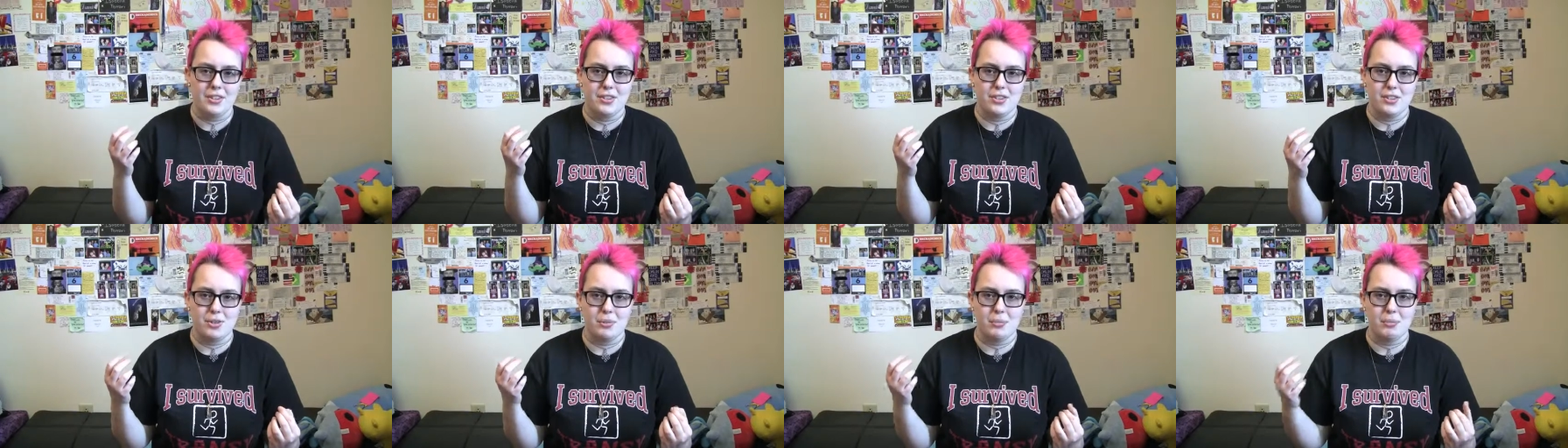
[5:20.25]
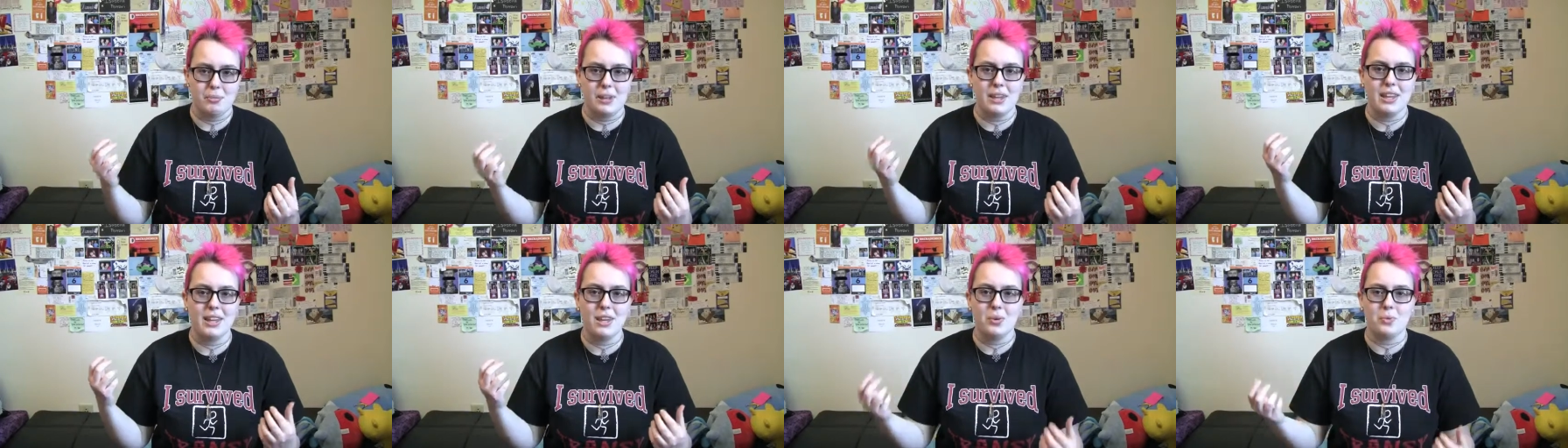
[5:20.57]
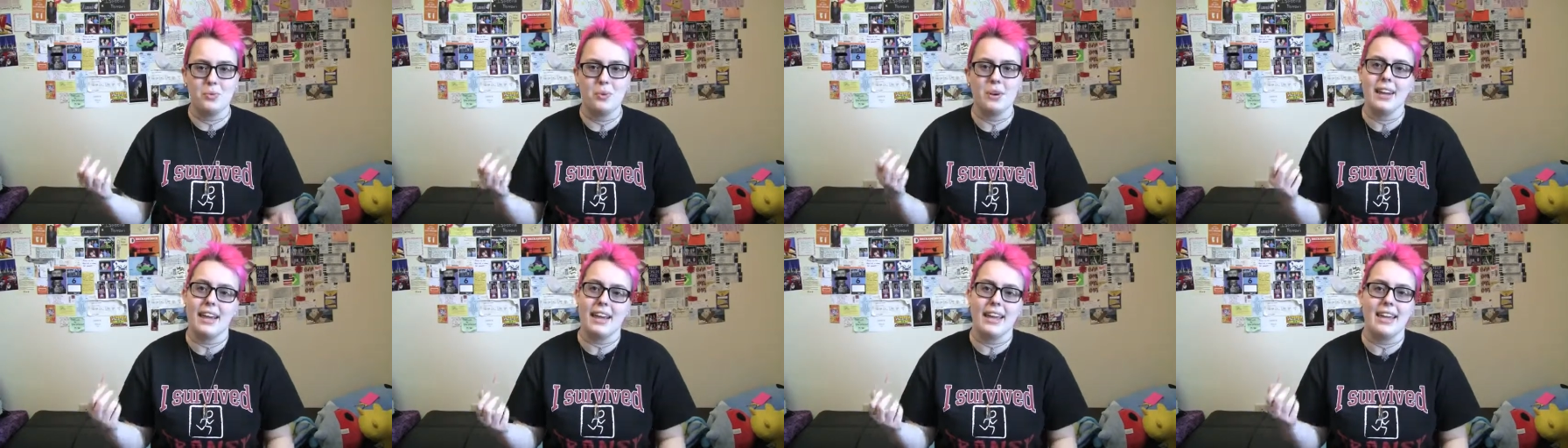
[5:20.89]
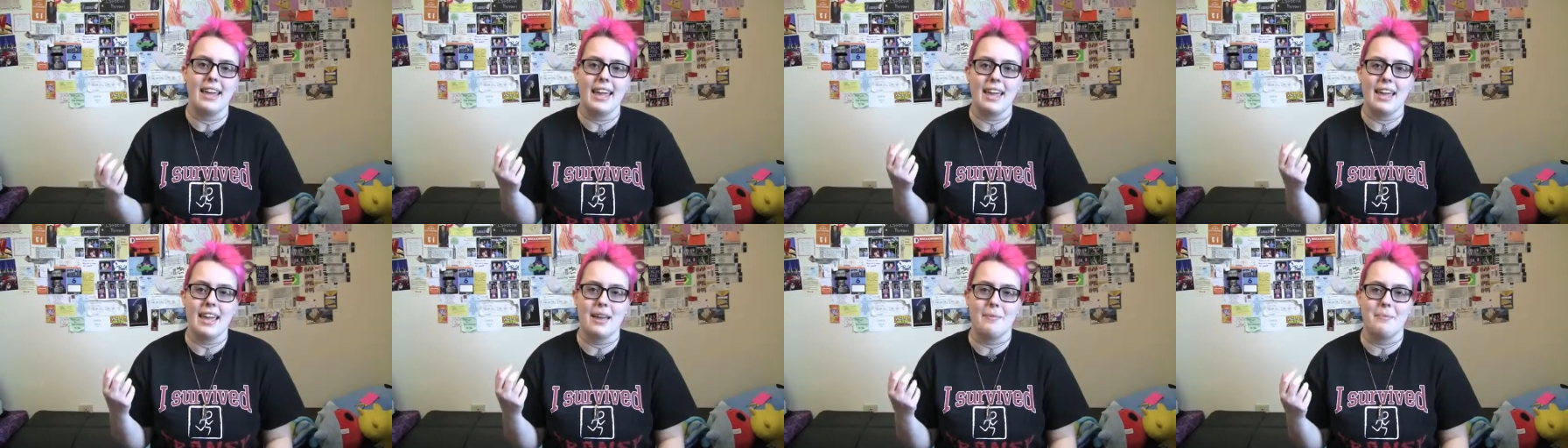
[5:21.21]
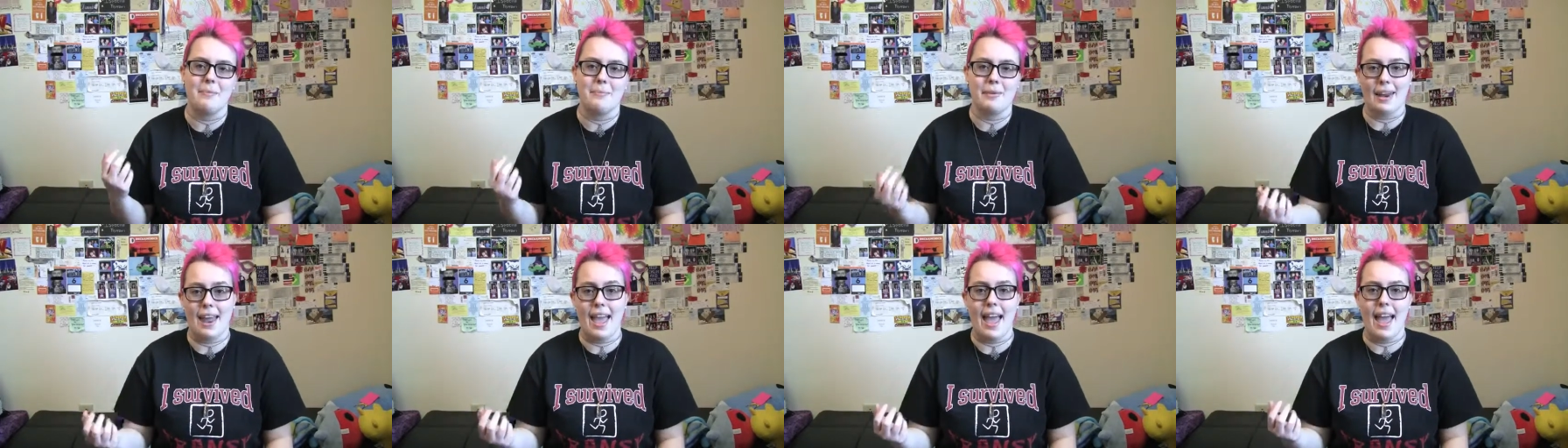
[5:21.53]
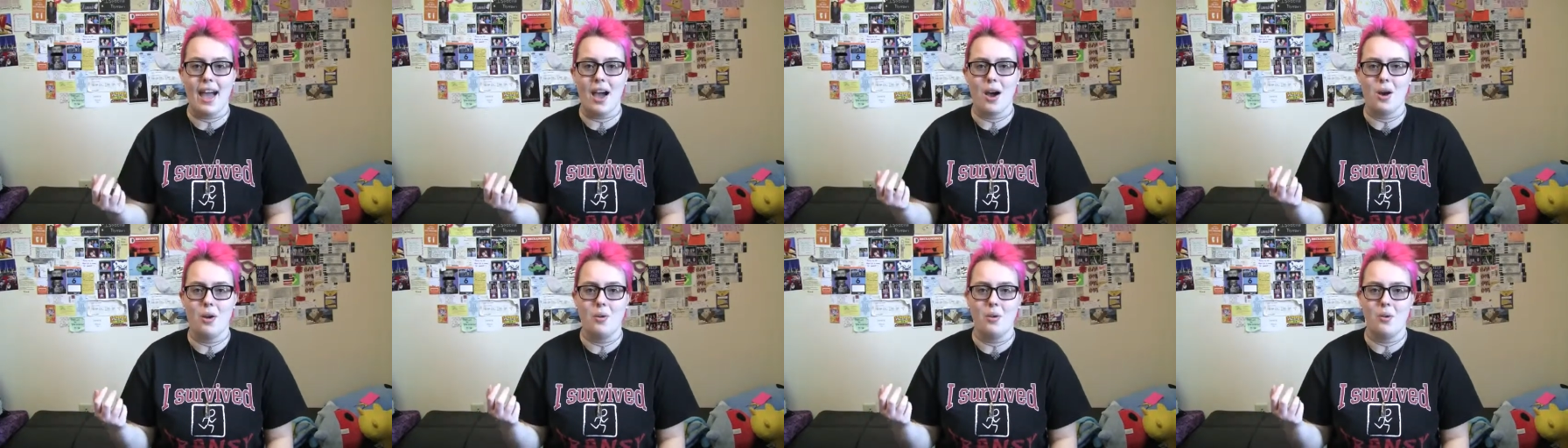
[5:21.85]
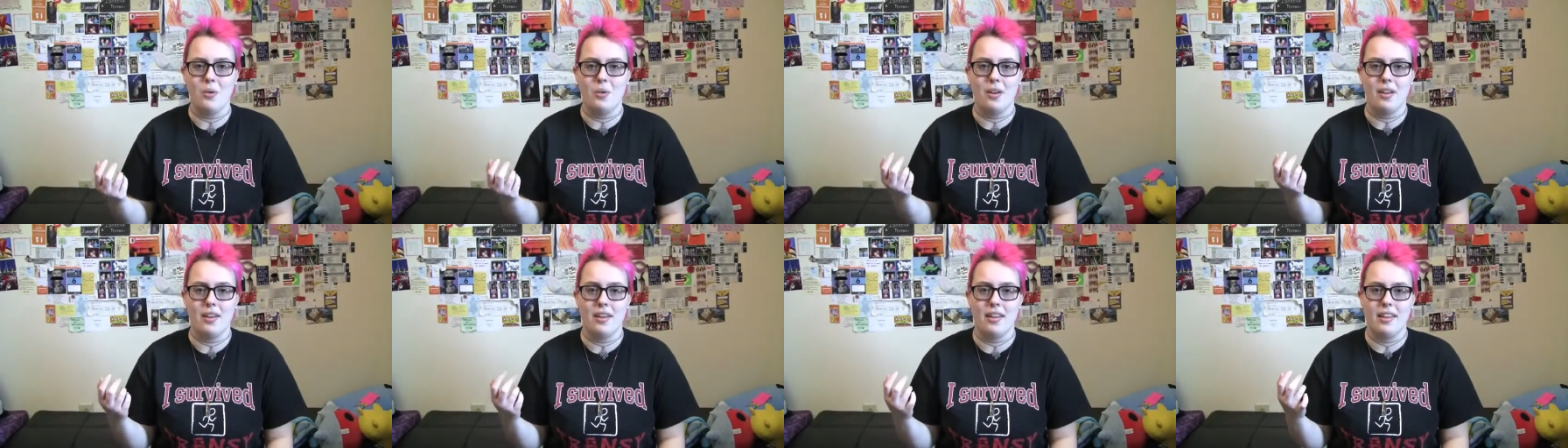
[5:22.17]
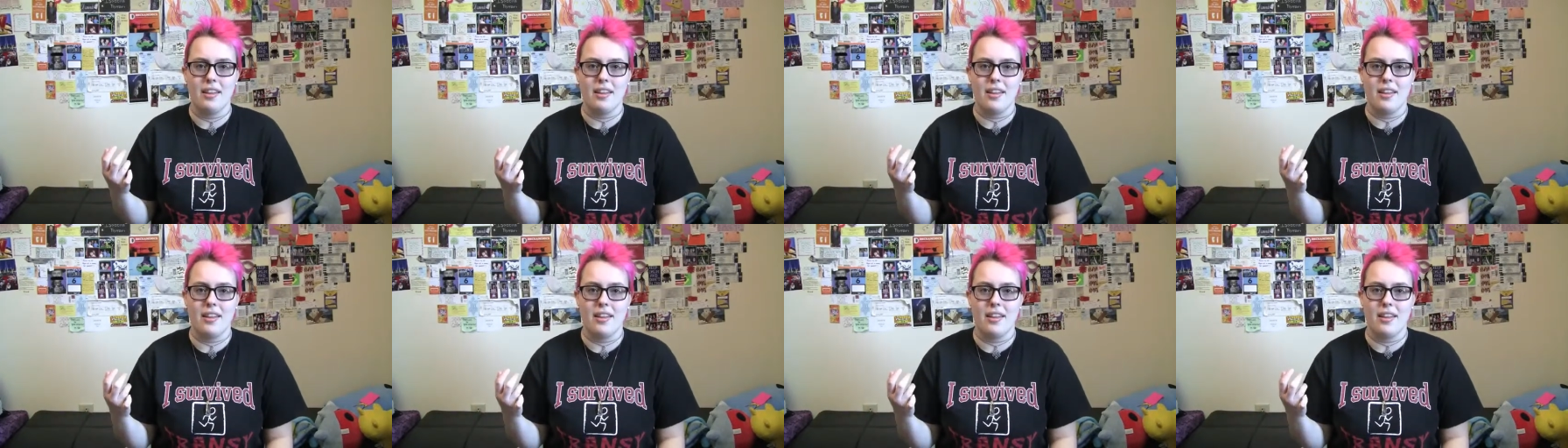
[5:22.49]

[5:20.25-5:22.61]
to being what I am now